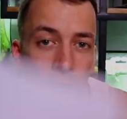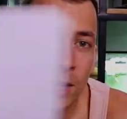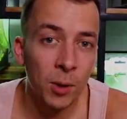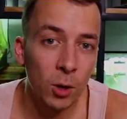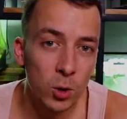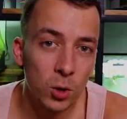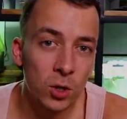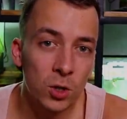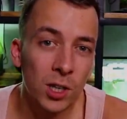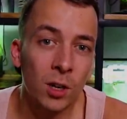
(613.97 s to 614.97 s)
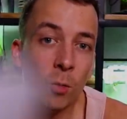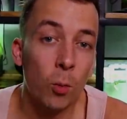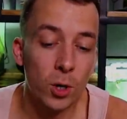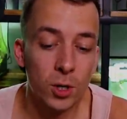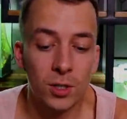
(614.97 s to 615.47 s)
Um, I also just did a
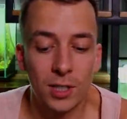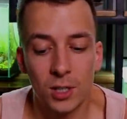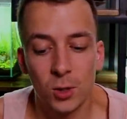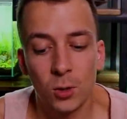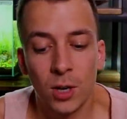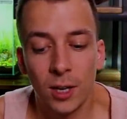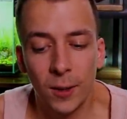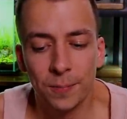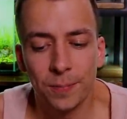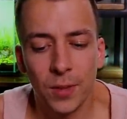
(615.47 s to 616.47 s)
water test today.